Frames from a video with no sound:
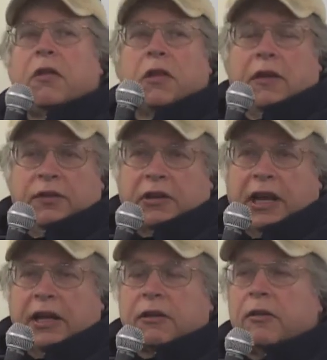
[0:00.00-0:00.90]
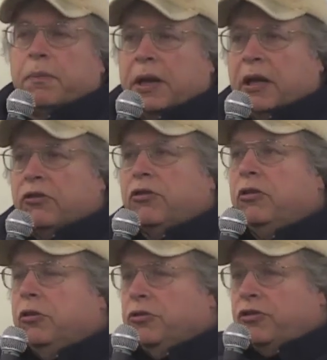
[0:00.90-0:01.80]
They've attacked in the
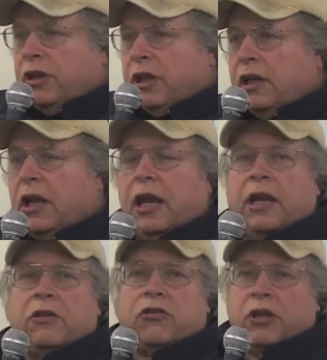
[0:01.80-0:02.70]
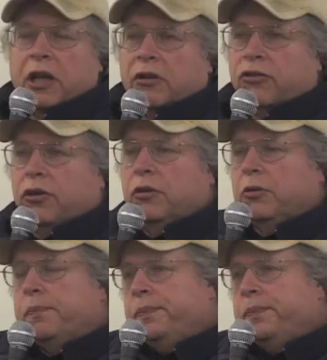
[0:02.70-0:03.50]
past UC and CSU